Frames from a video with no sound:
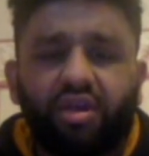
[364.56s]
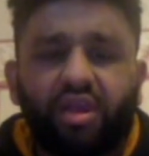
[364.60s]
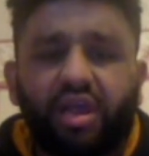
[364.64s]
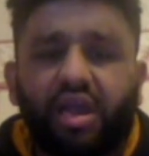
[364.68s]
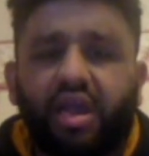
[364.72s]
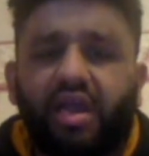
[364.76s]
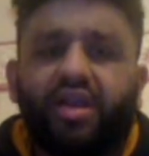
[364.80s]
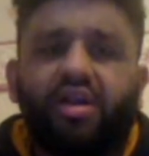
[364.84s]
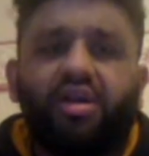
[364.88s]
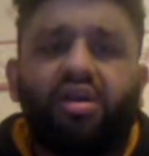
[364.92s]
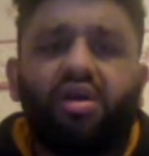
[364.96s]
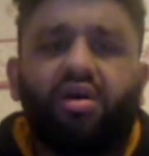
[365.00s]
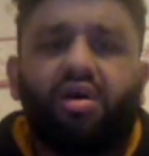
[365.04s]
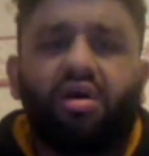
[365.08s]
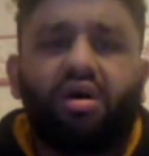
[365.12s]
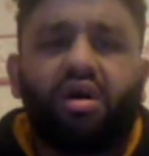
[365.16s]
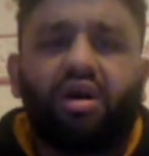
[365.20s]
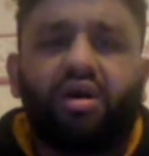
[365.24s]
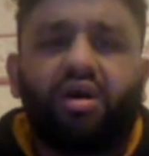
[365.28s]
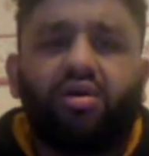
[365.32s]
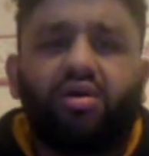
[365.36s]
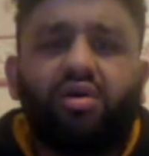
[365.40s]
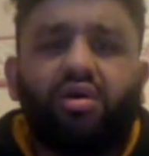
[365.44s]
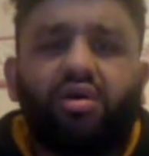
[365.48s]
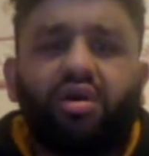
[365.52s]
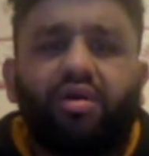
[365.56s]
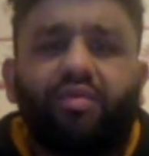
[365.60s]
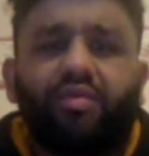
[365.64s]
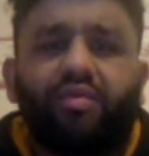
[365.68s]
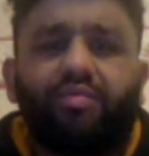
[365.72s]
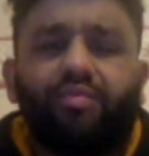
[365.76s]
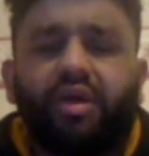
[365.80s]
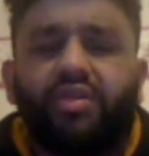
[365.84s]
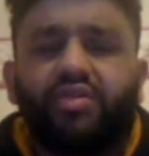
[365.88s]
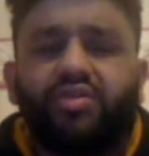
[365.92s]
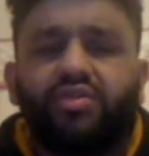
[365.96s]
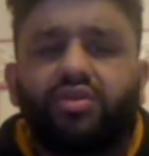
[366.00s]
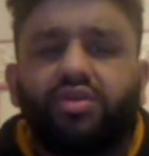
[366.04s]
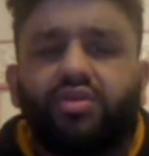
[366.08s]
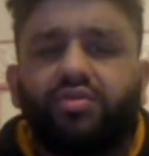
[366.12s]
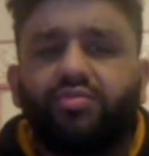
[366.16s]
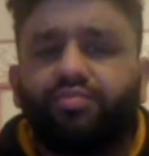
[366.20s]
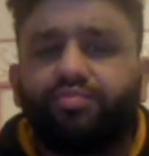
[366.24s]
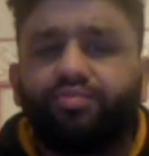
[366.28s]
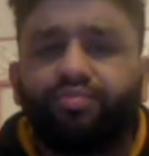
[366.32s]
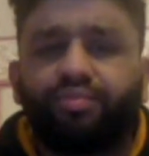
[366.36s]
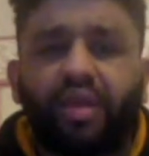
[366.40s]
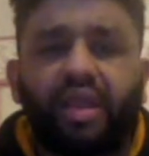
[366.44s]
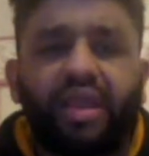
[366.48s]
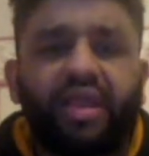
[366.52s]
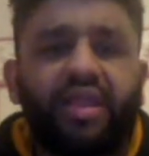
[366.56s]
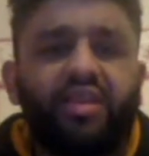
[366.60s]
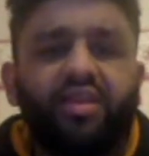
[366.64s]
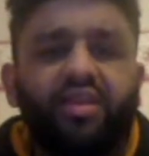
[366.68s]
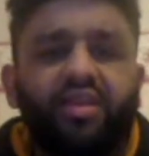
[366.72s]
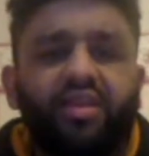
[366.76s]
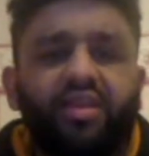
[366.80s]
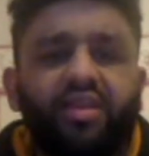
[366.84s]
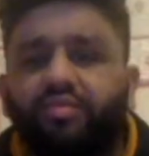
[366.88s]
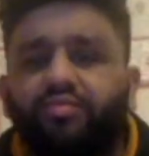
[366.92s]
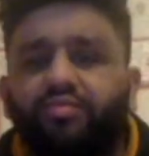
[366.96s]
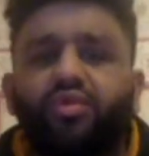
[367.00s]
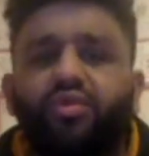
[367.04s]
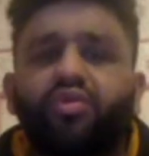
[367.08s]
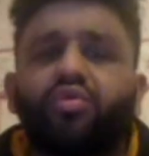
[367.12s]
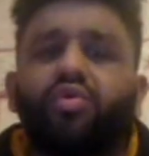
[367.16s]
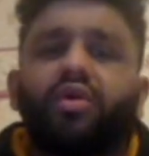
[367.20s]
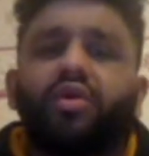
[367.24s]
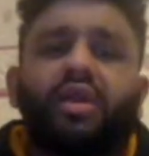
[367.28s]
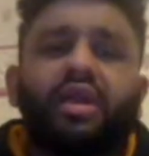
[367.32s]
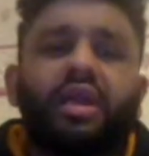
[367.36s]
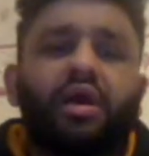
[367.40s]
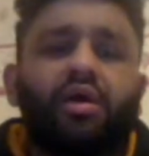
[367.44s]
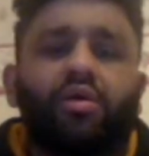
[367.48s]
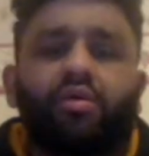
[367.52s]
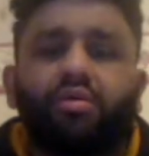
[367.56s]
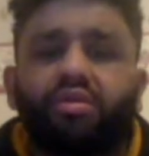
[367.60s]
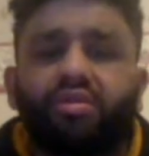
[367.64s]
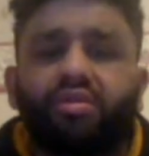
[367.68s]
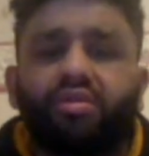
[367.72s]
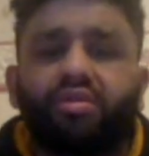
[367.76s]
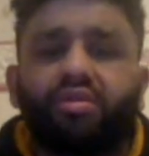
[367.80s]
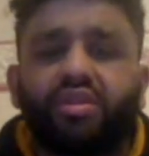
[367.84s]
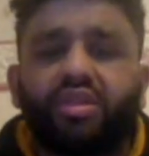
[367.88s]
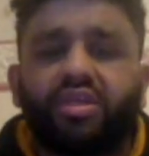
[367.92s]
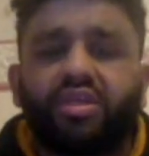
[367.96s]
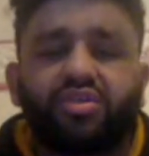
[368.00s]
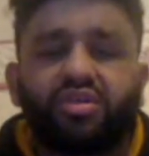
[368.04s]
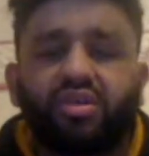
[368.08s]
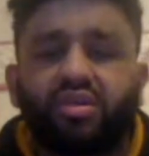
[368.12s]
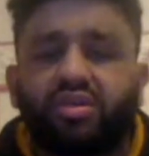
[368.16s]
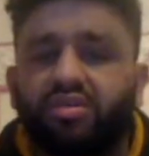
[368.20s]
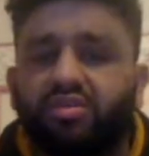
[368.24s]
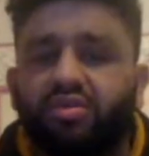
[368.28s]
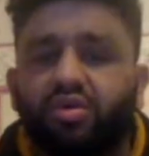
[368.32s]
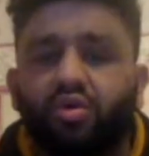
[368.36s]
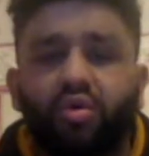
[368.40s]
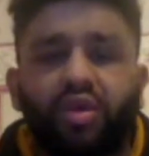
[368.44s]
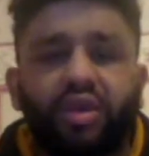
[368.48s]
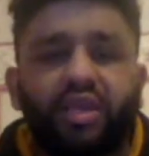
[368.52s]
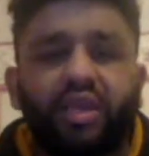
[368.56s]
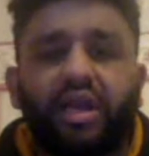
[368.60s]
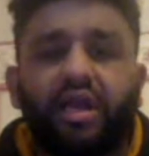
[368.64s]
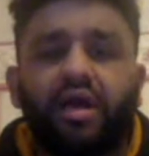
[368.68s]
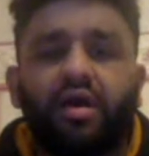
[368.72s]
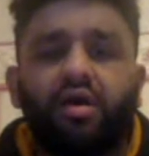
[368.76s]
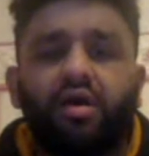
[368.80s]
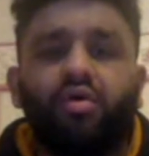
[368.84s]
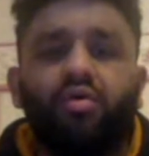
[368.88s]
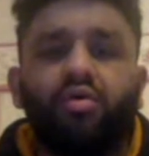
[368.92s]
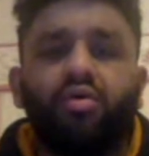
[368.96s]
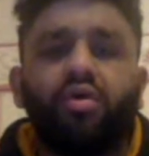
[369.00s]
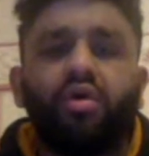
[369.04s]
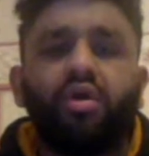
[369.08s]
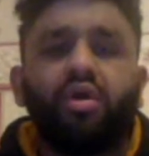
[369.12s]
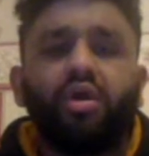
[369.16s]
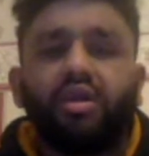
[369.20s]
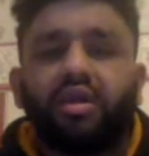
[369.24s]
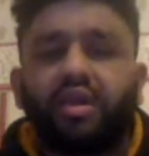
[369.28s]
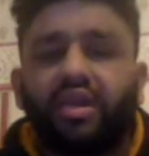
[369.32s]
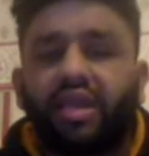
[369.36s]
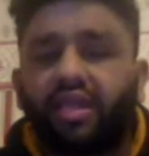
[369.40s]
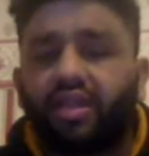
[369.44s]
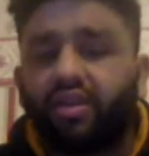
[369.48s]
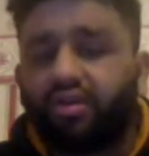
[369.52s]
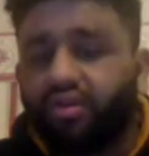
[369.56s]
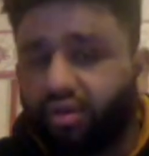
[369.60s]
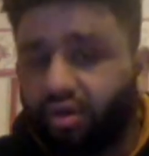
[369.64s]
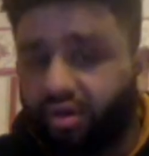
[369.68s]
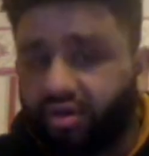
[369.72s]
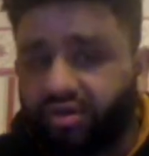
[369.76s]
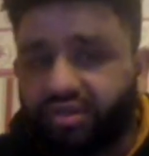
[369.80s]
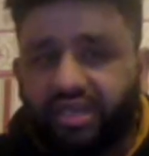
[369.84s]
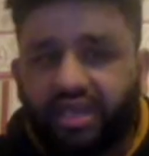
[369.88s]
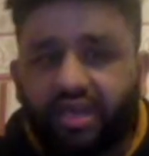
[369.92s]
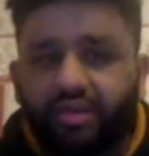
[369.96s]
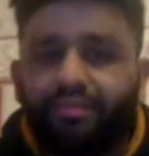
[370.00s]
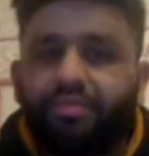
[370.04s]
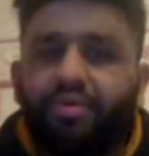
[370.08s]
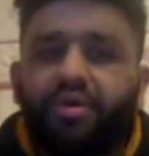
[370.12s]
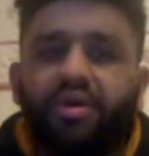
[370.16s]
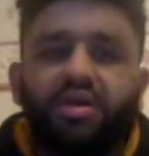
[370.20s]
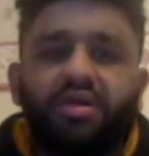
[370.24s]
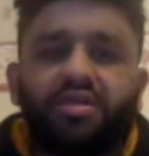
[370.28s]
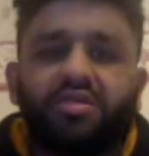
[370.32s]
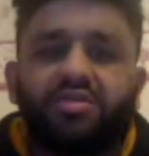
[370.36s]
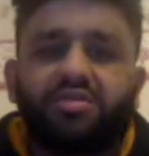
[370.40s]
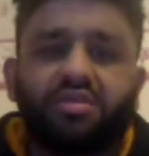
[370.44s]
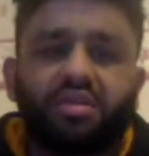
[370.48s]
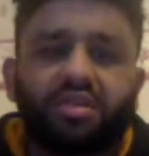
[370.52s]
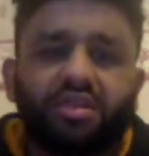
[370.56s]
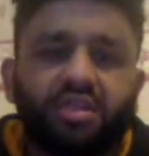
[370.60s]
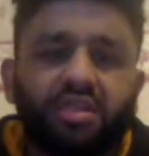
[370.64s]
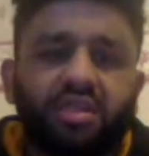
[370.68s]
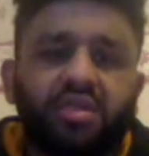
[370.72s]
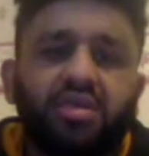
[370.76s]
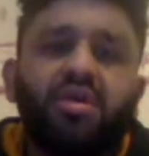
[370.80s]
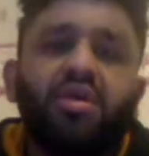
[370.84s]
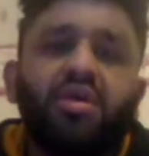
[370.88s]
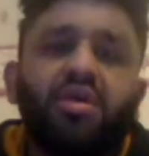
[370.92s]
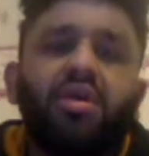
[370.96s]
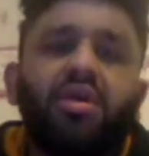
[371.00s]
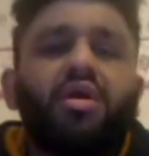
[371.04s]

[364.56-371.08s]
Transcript: I can't imagine any of them two going out getting knocked out personally.